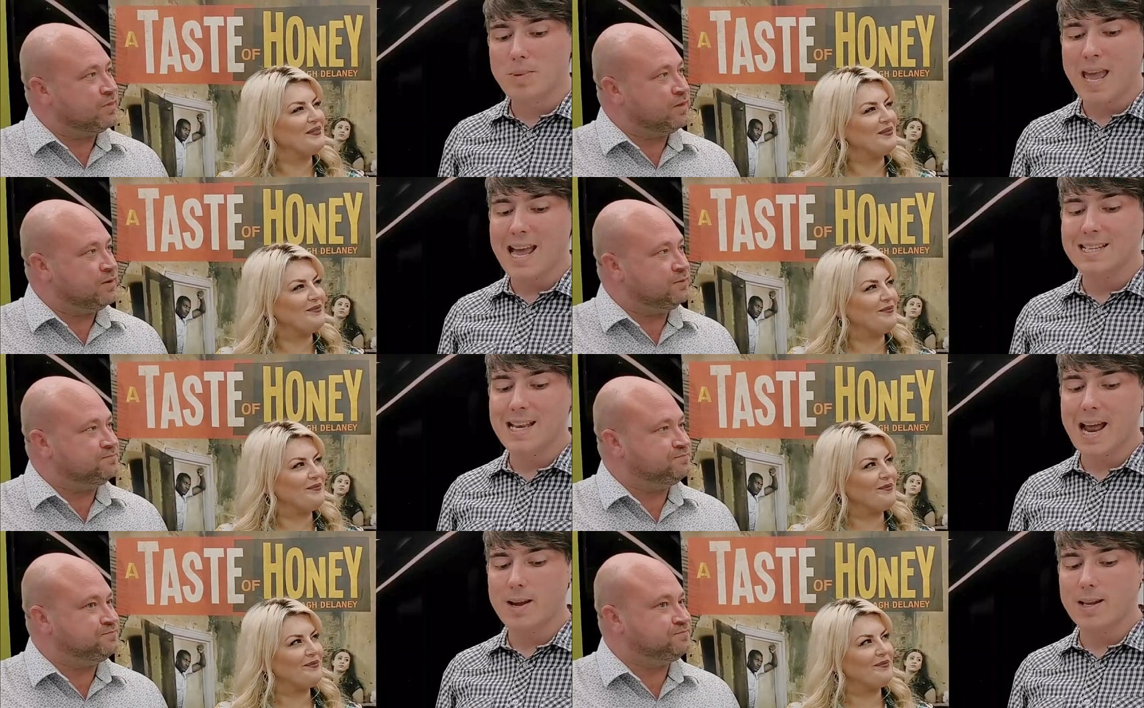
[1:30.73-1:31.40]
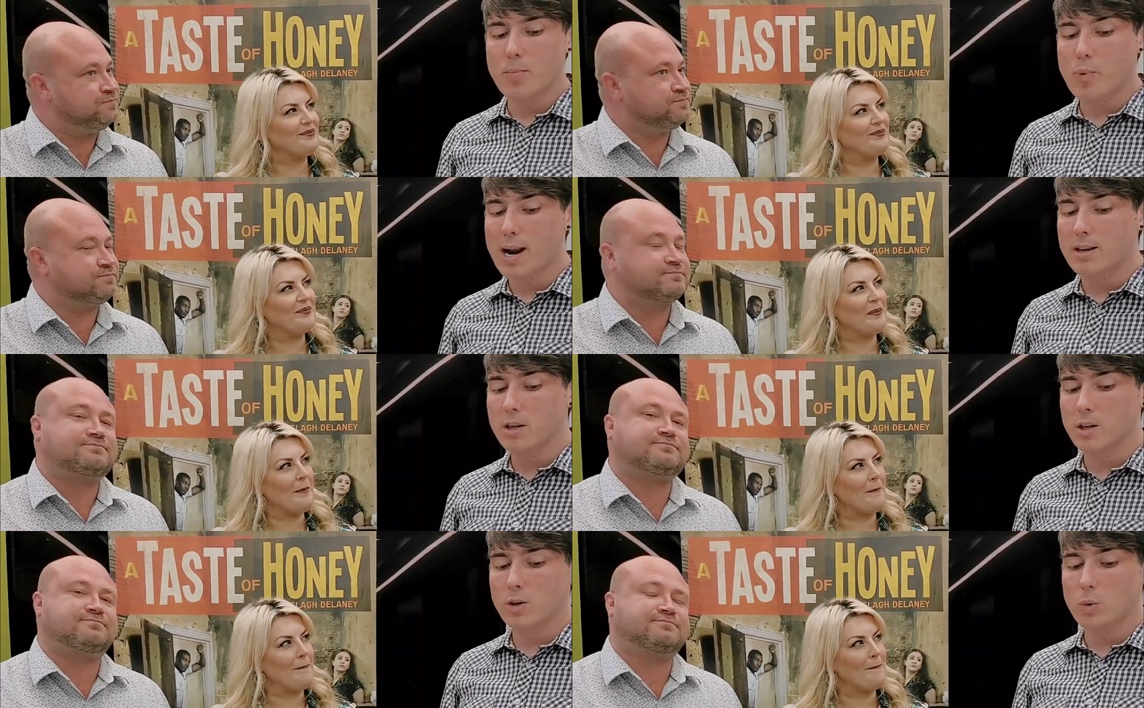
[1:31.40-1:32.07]
Speaker 1: be heading out in a brand
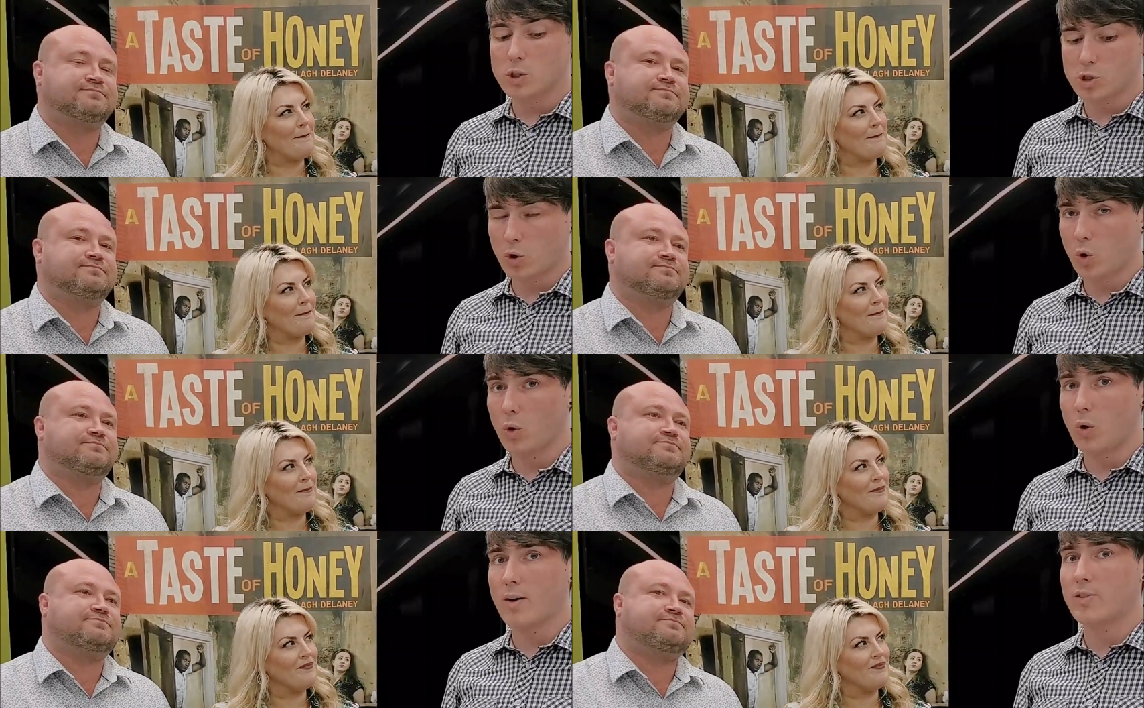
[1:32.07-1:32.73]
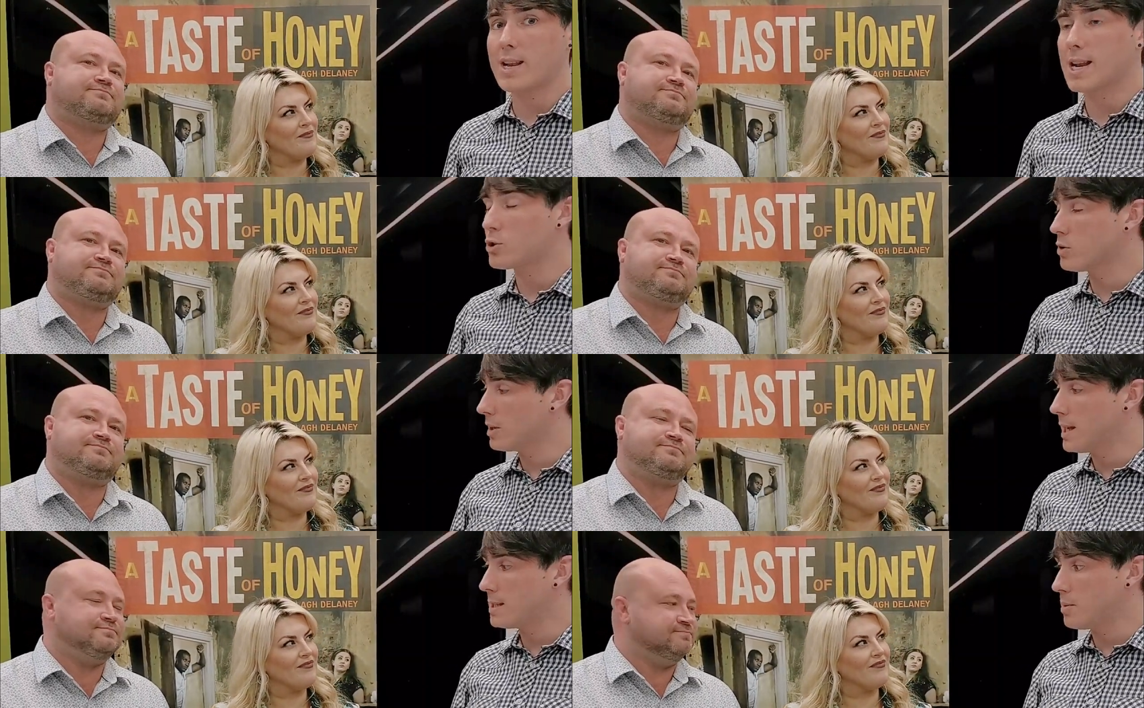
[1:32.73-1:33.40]
new tour of the National
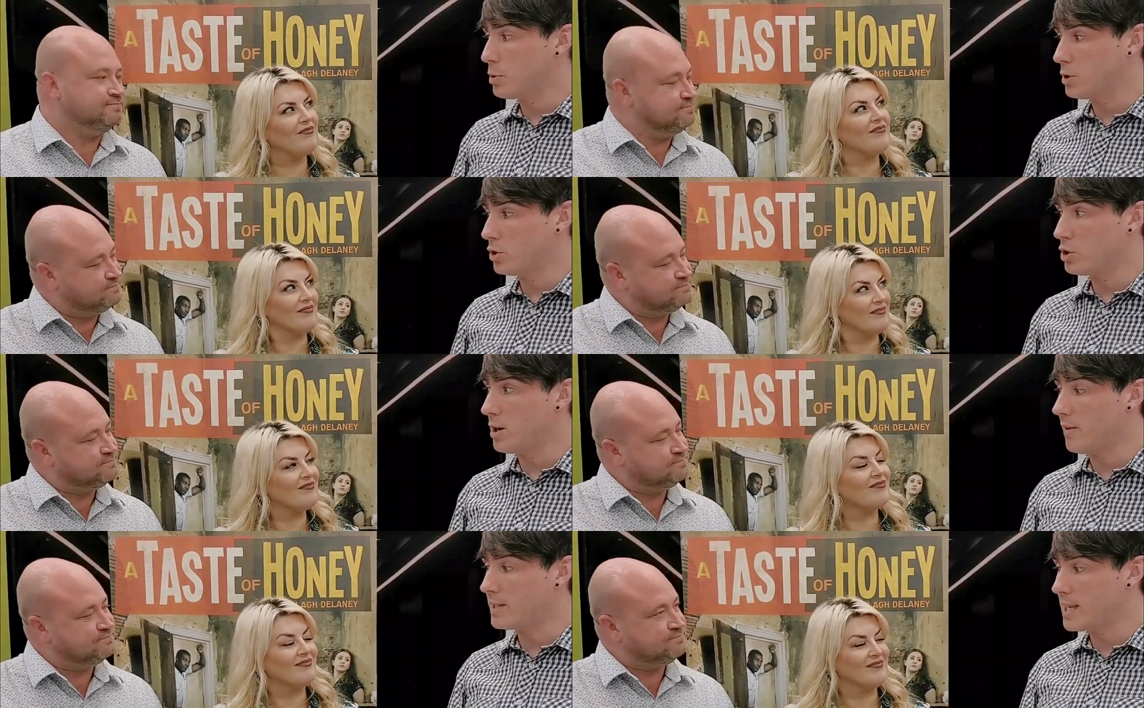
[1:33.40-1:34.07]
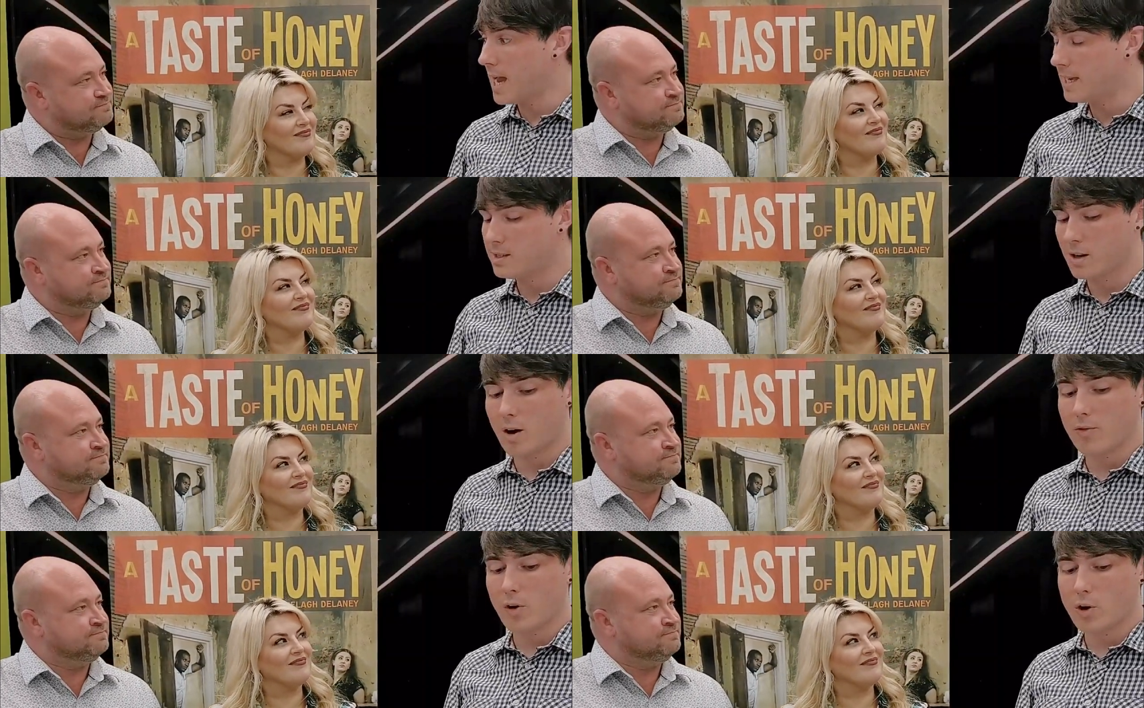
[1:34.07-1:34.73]
Theatre production of A Taste
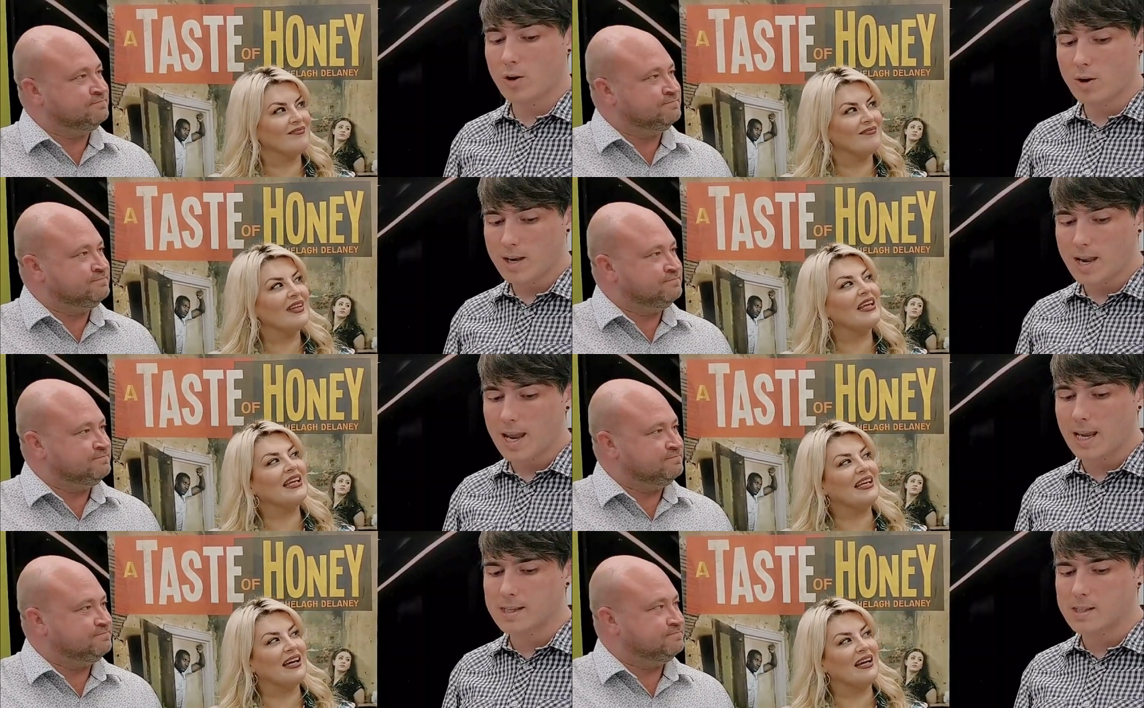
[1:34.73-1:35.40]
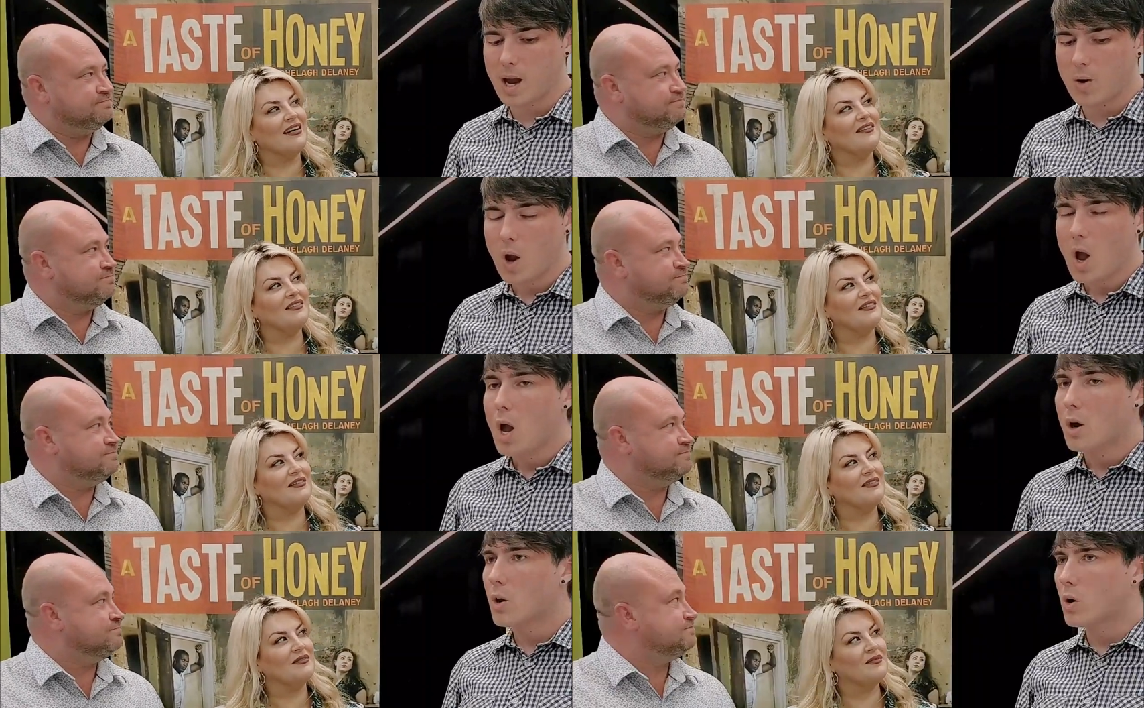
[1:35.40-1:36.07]
of Honey. Yeah. So
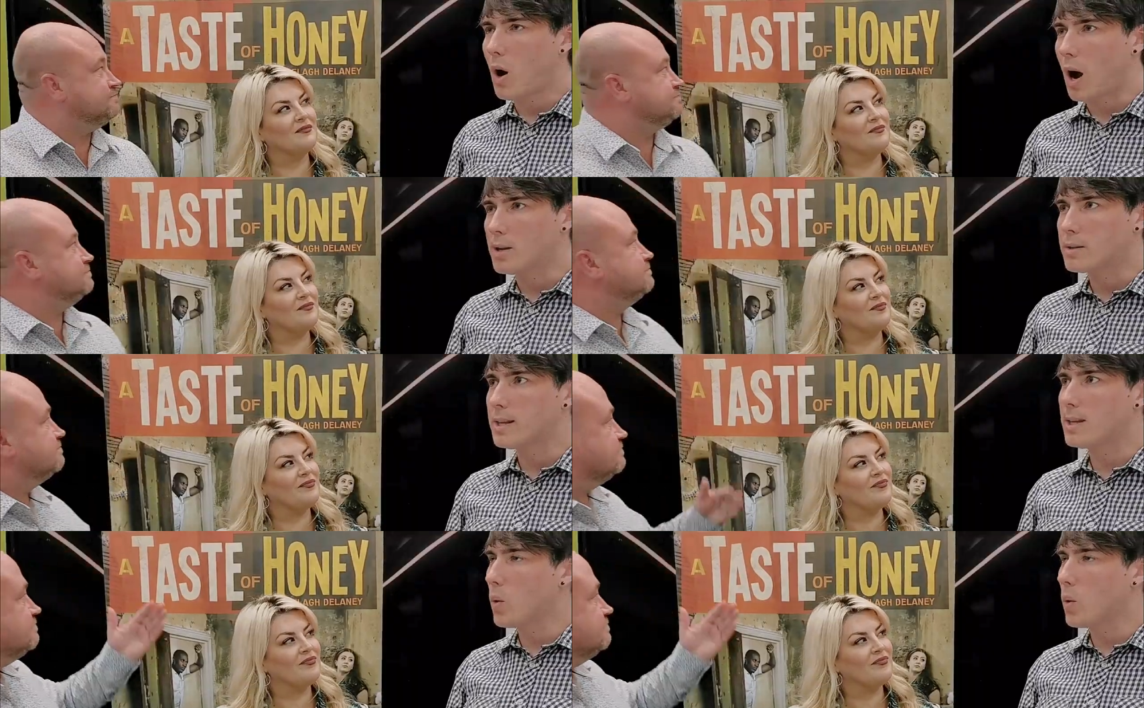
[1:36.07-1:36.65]
I think